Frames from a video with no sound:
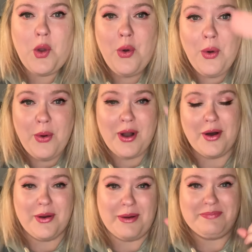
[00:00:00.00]
Whew,
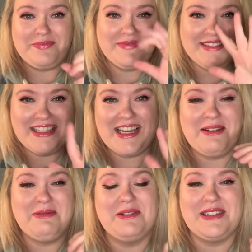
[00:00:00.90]
hold on. I got
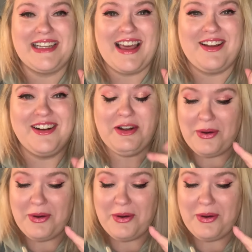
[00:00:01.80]
to pull it together.